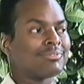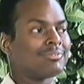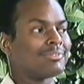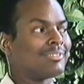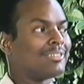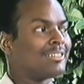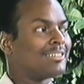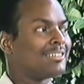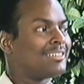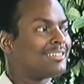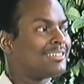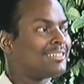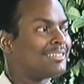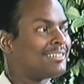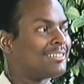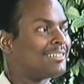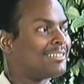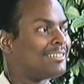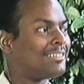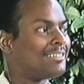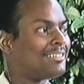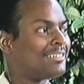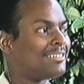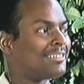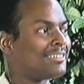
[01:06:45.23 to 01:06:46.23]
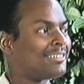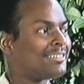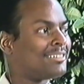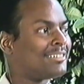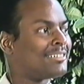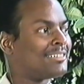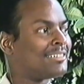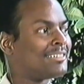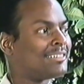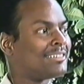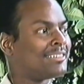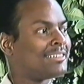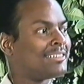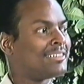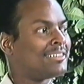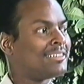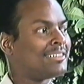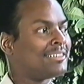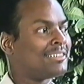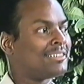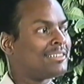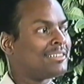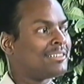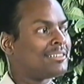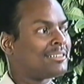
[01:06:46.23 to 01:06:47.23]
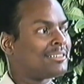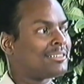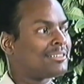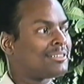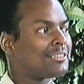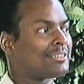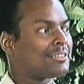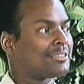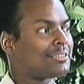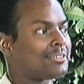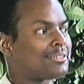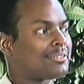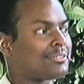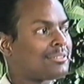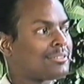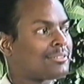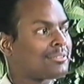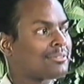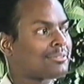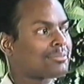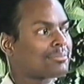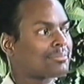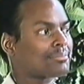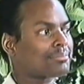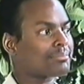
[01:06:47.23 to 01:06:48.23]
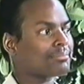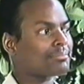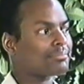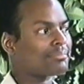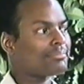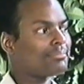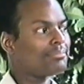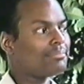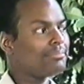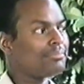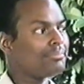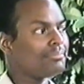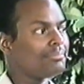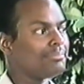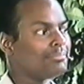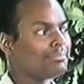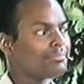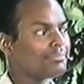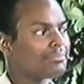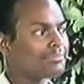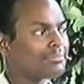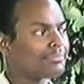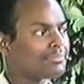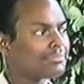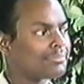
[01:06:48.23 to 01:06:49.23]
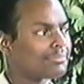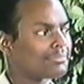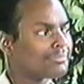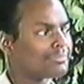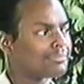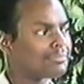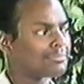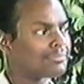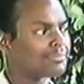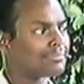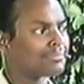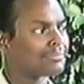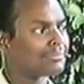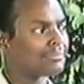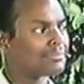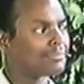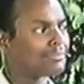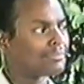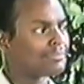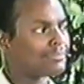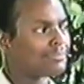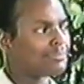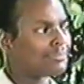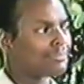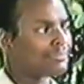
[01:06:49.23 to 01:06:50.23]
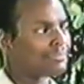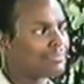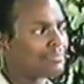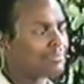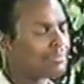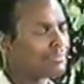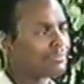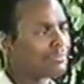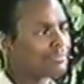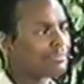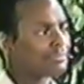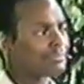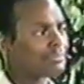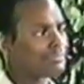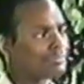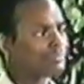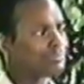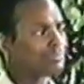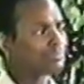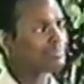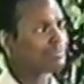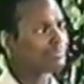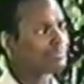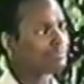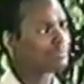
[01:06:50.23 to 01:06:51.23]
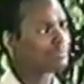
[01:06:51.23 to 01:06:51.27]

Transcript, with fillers: Right, it did. The um, Peacock in the Park is uh, um, kind of step